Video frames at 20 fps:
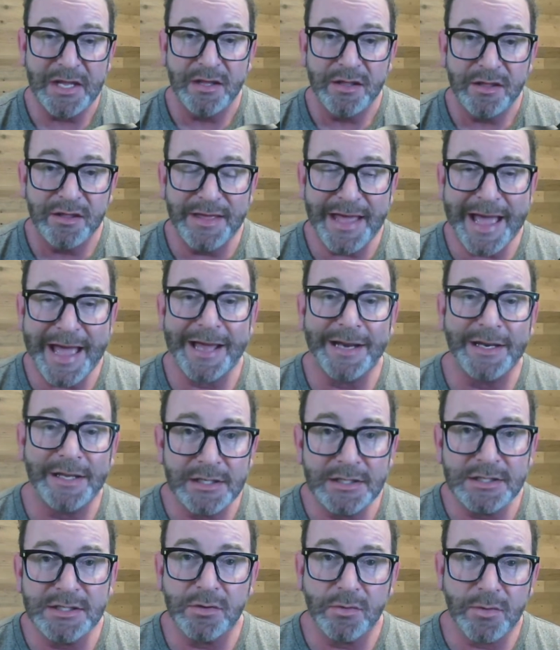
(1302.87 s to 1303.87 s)
That
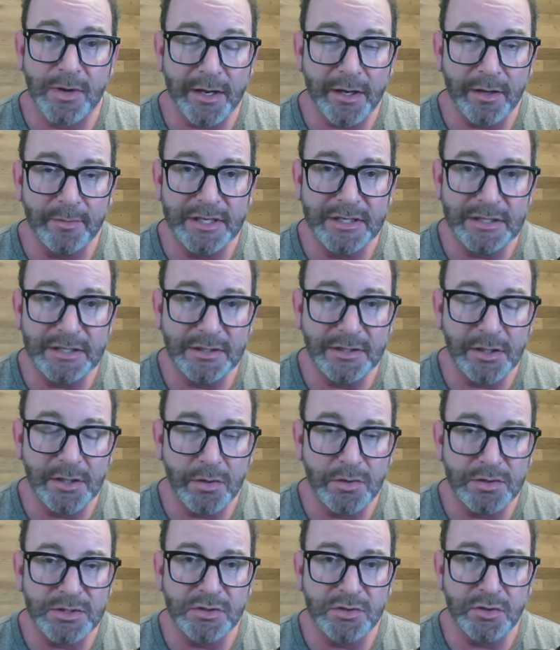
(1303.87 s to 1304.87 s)
is the recommended
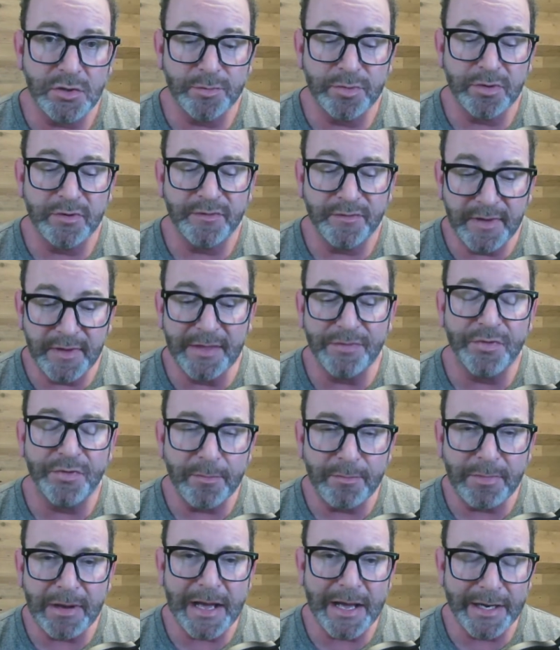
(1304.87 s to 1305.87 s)
dose to prevent the
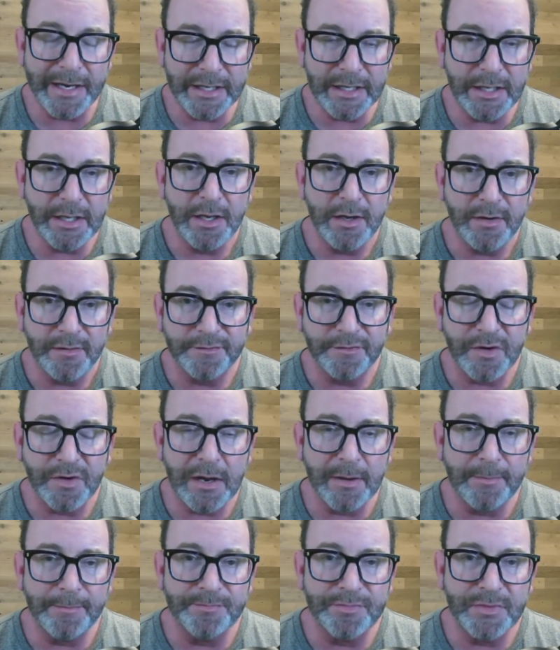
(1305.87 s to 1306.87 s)
body
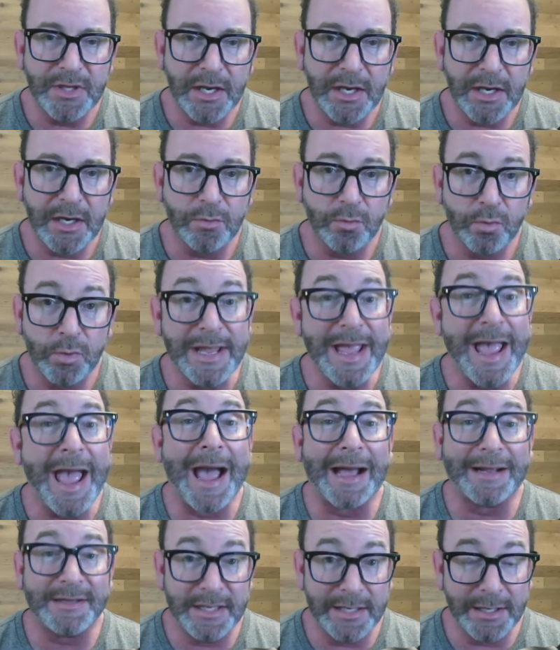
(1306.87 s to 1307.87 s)
from
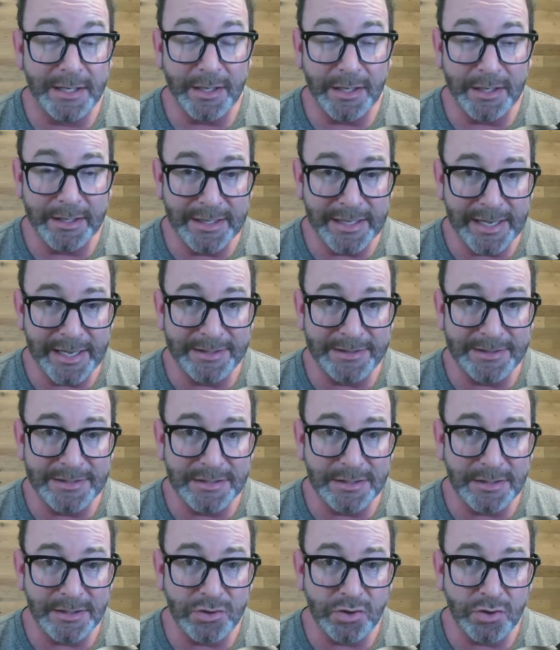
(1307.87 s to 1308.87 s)
reacting
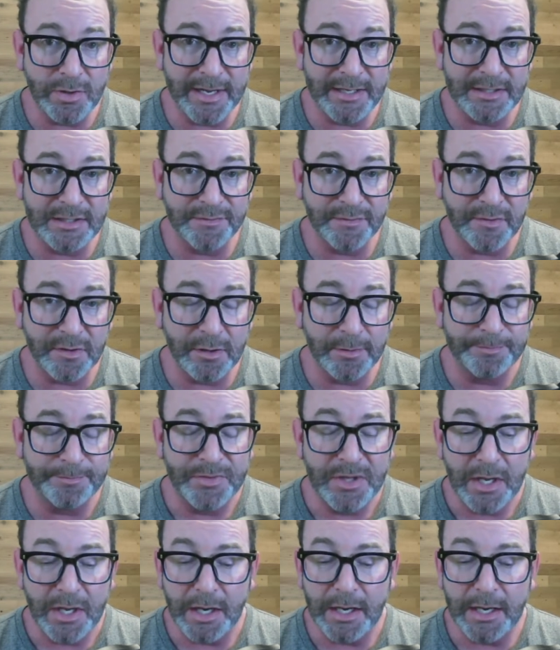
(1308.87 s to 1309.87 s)
against a transfer
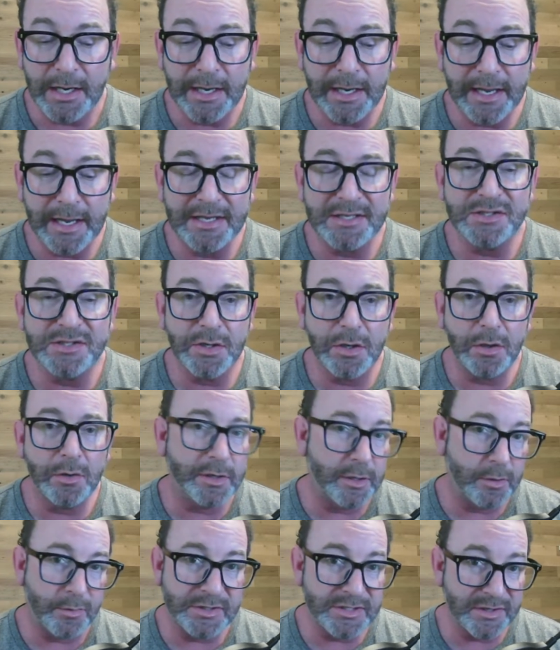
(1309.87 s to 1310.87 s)
as though
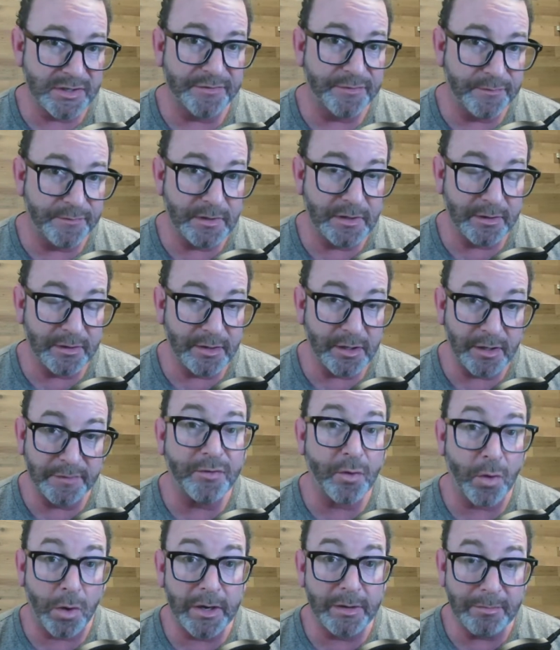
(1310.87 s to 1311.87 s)
it was a
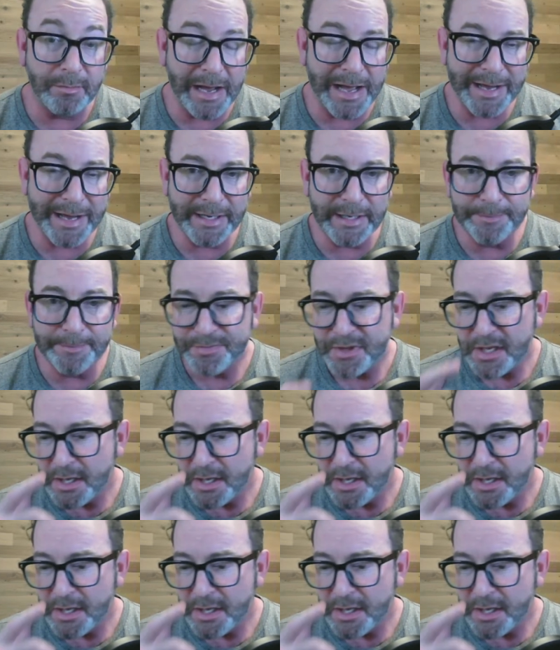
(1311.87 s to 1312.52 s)
foreign body.